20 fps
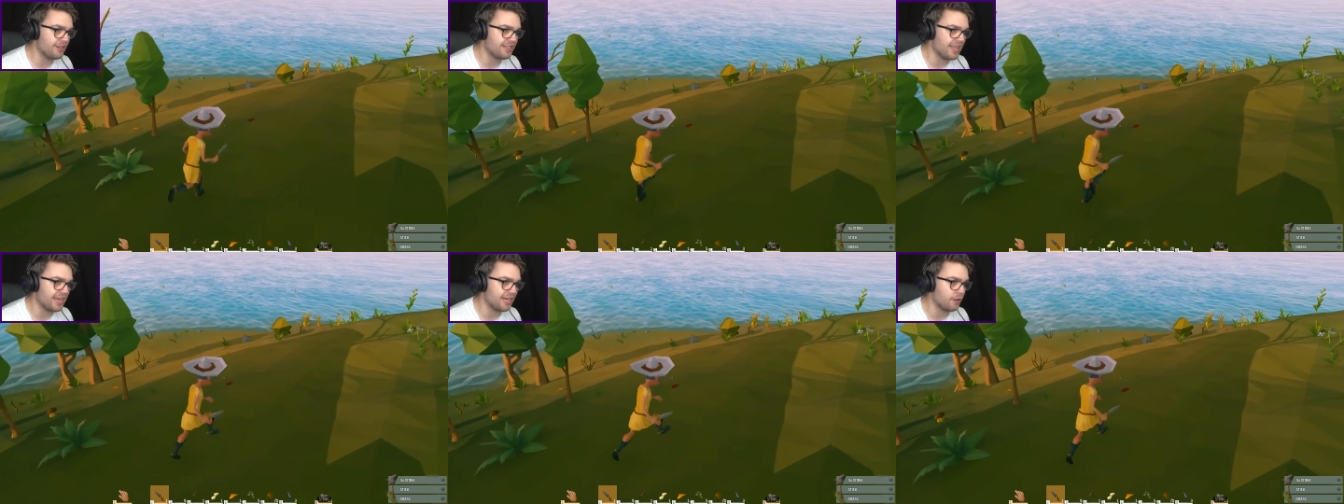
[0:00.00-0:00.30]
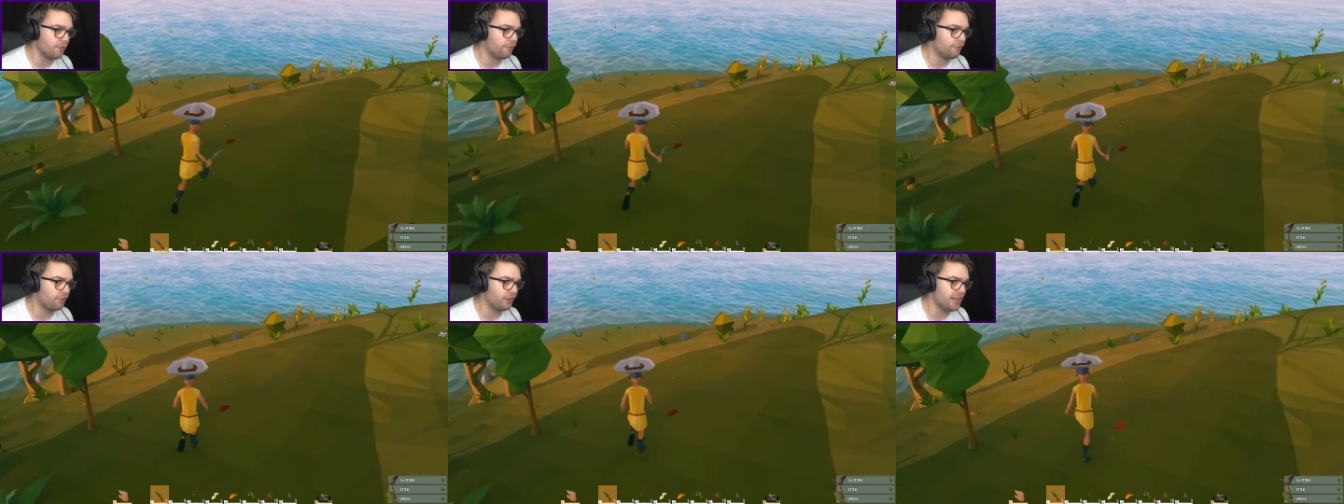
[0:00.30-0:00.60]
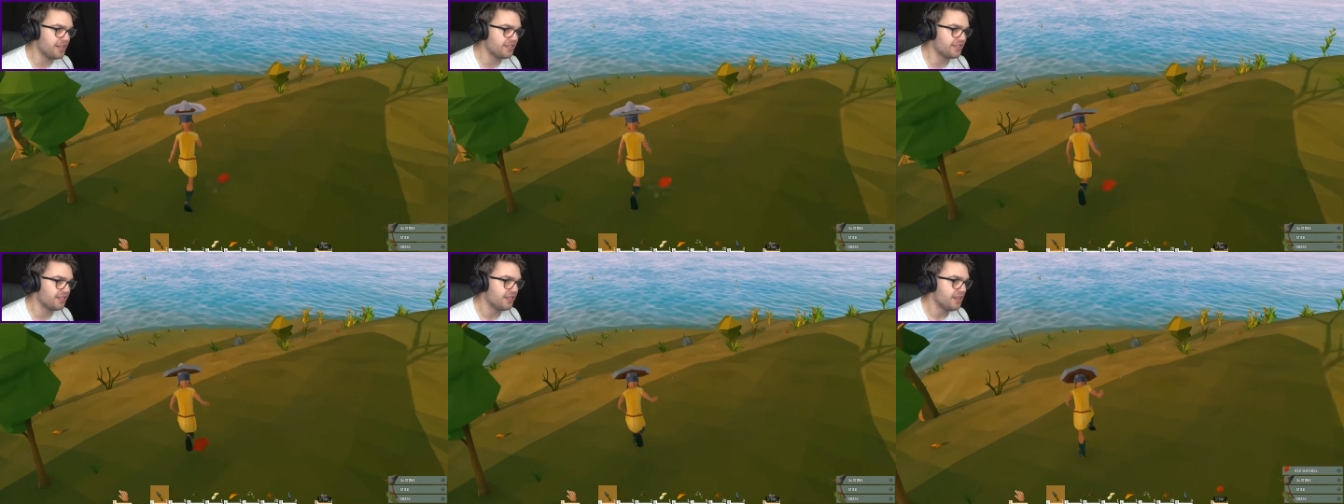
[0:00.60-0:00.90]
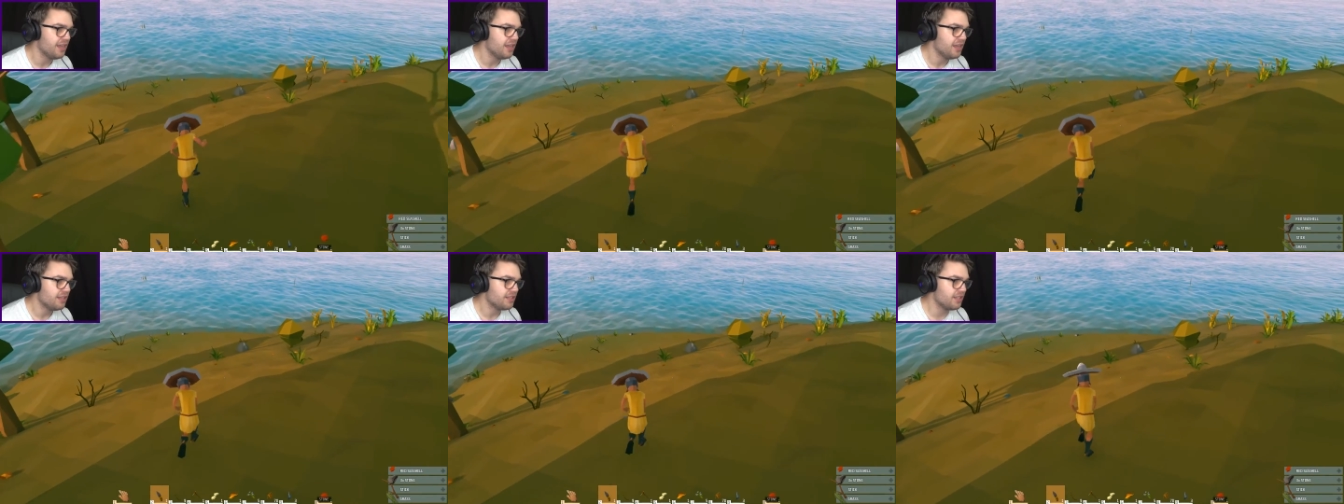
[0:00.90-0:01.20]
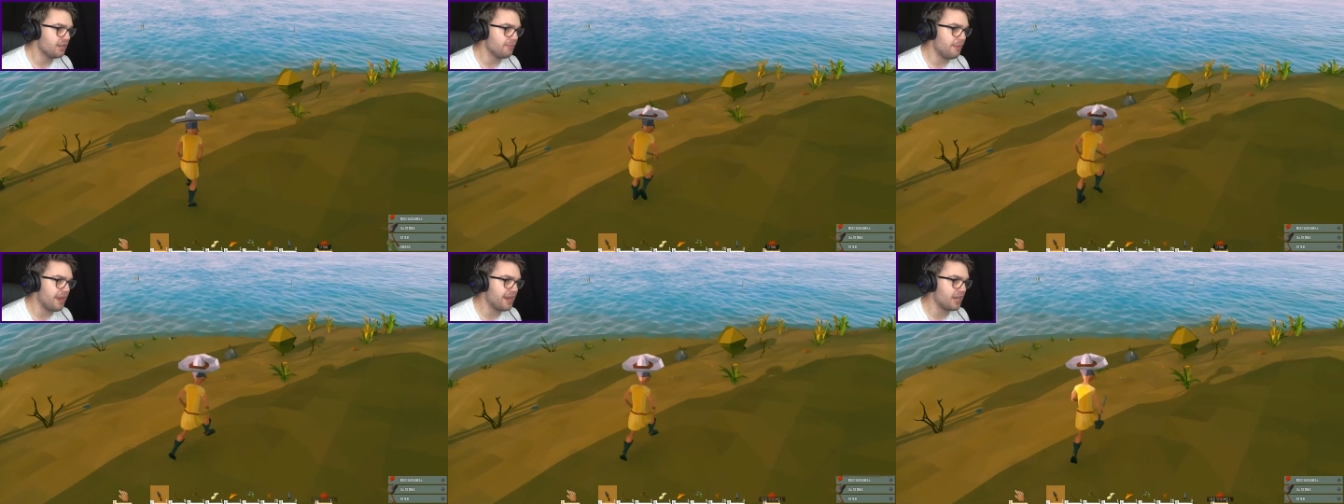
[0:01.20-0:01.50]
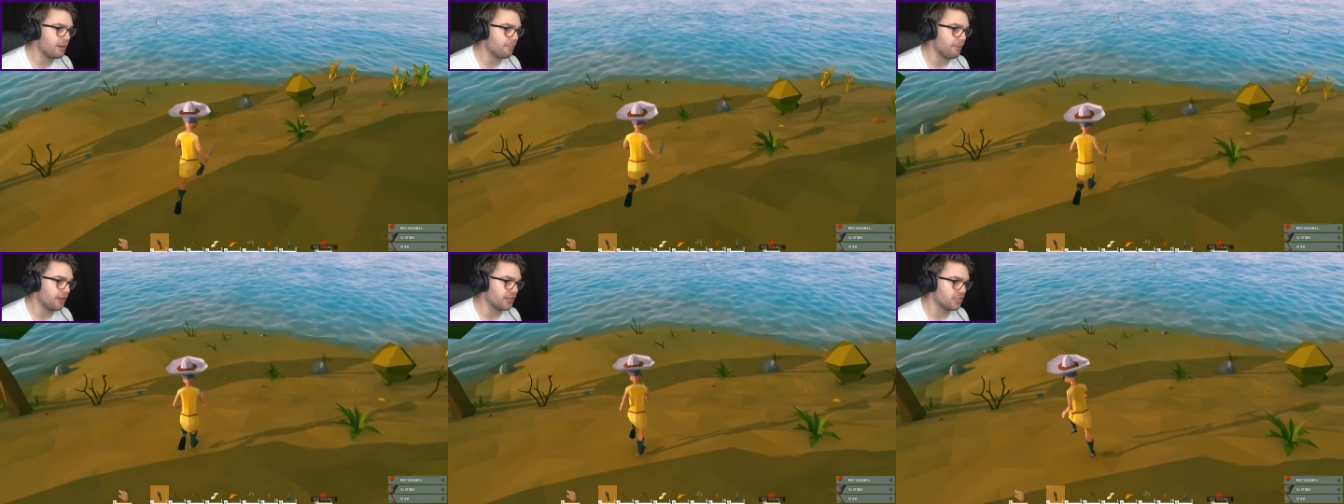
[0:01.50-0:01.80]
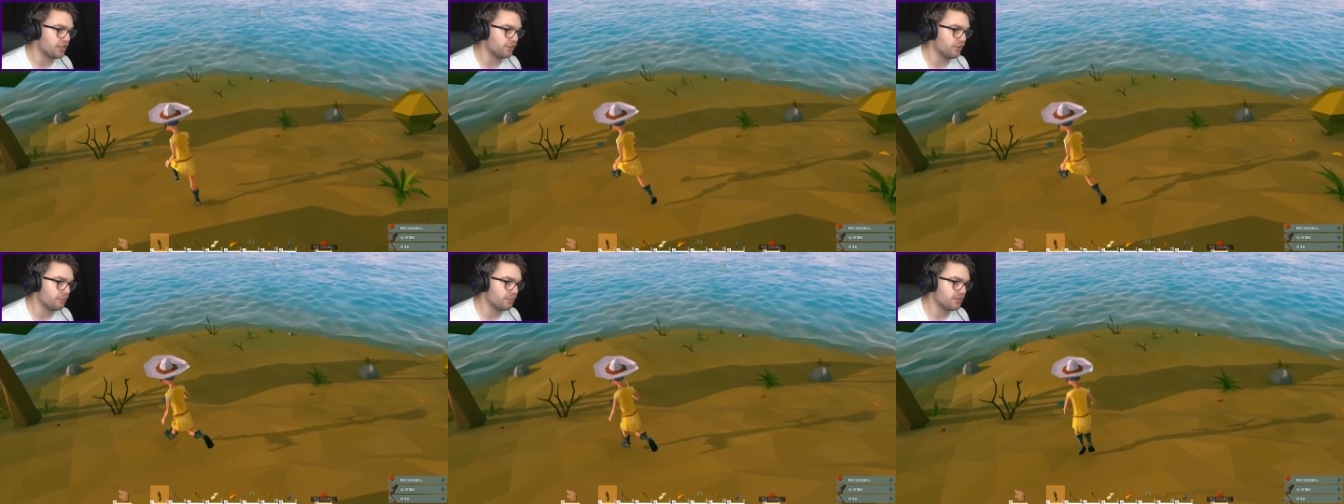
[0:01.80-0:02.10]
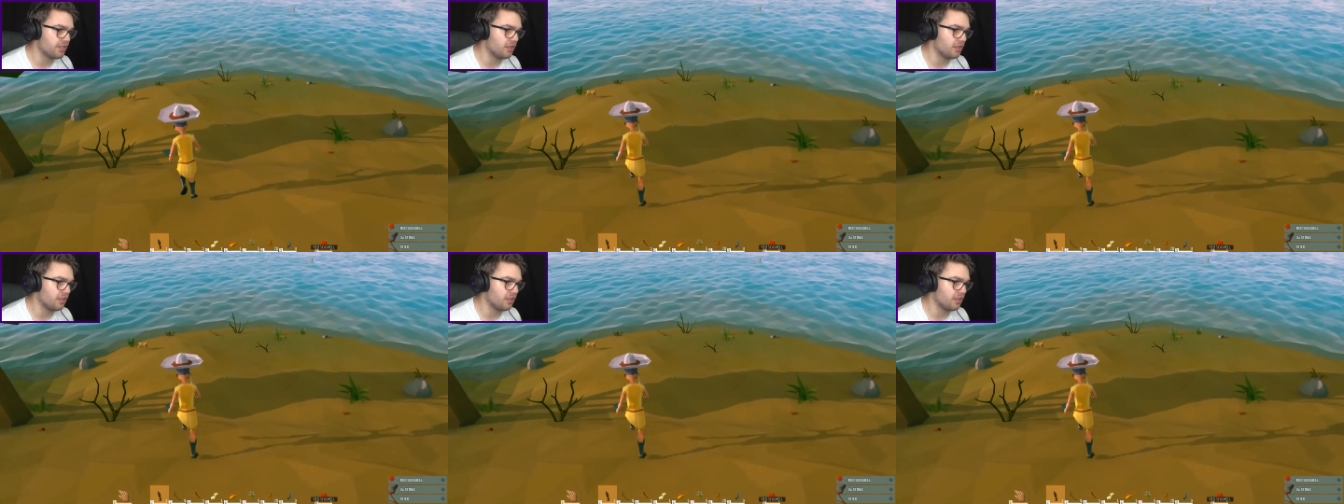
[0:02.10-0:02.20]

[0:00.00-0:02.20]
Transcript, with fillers: I take a flint to make a bunch of them.